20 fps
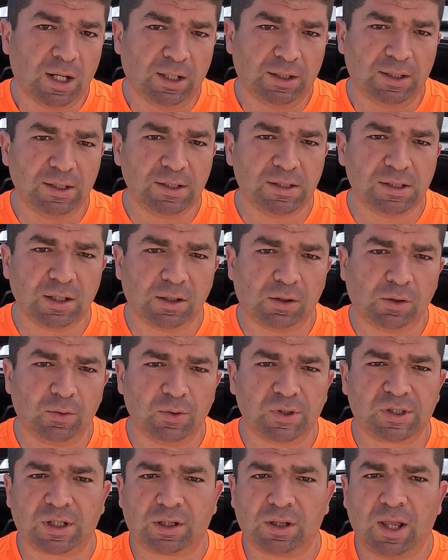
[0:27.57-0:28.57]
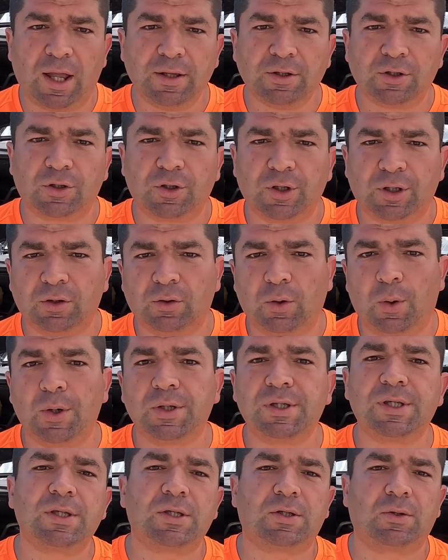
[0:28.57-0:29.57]
This includes clattering
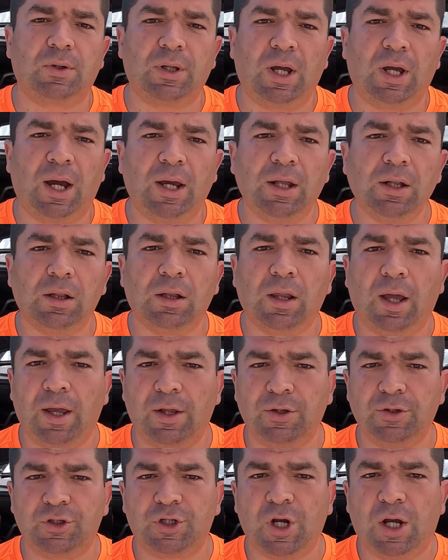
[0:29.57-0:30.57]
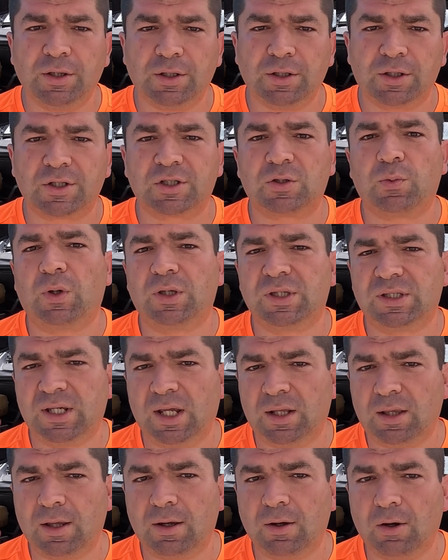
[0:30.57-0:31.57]
noises on idle and judders when
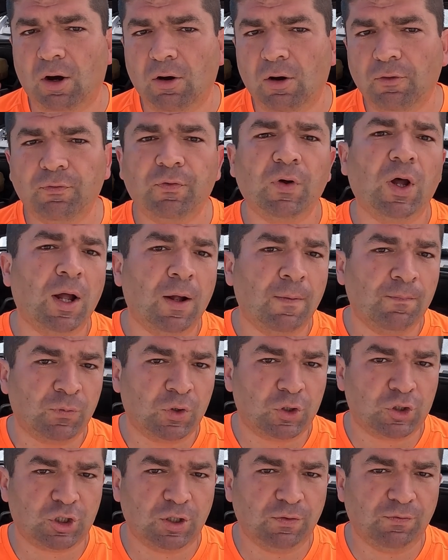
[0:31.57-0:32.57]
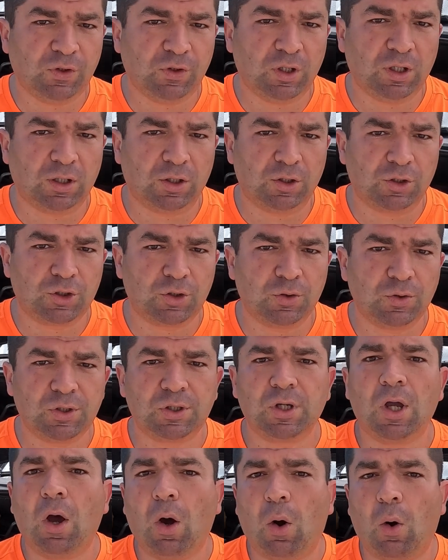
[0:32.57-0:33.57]
setting off, shifting
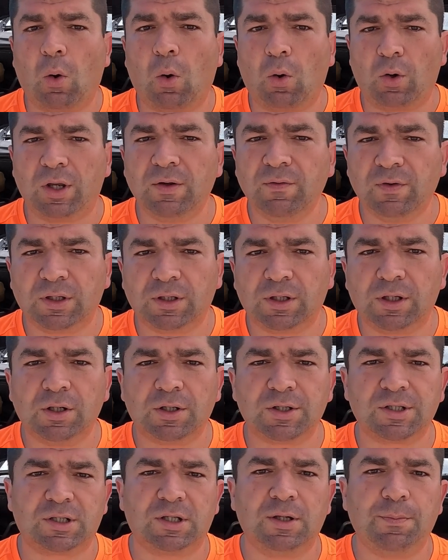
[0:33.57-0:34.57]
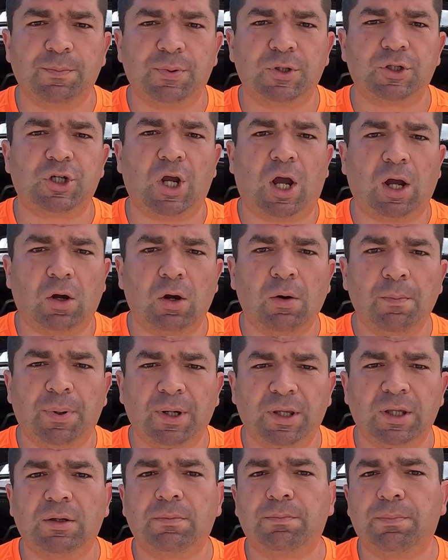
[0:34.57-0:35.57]
issues, or even gear slippage
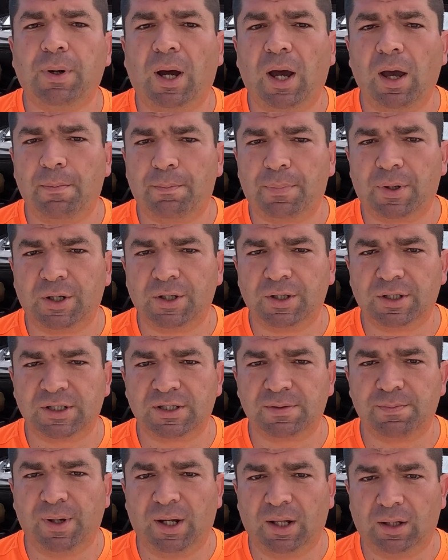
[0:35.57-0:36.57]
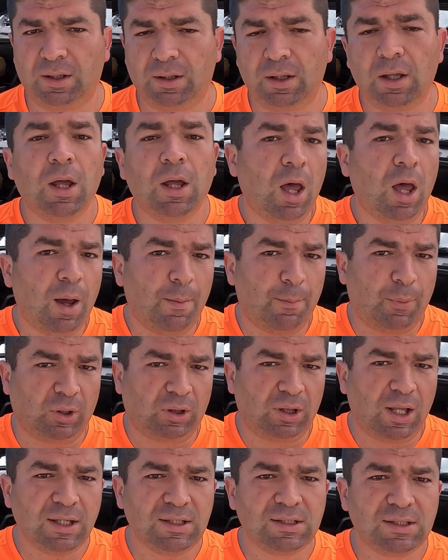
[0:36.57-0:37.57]
accompanied by a burning smell.
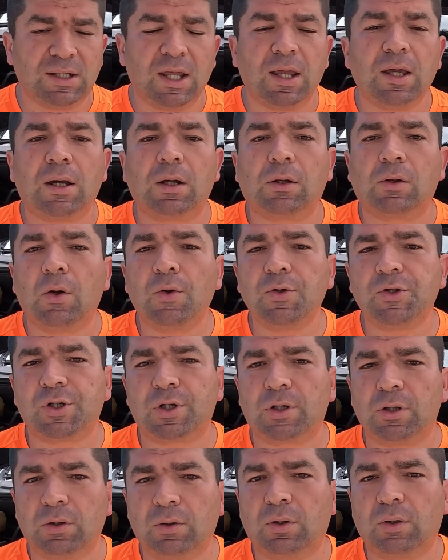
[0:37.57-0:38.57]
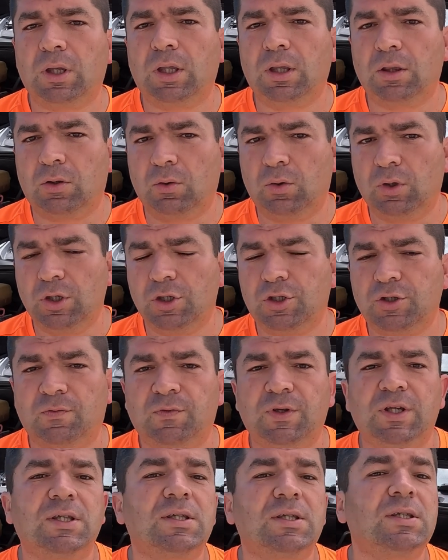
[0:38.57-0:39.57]
But let's take a closer look into each
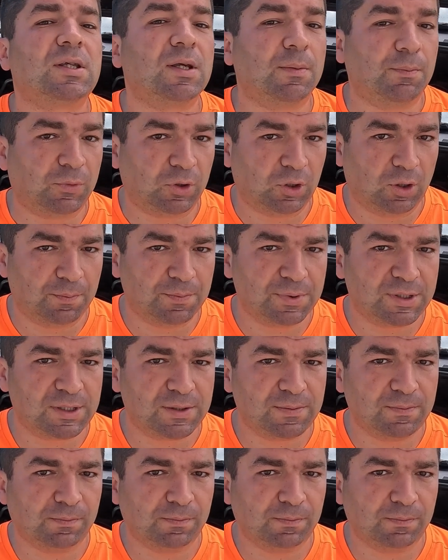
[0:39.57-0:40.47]
of these symptoms.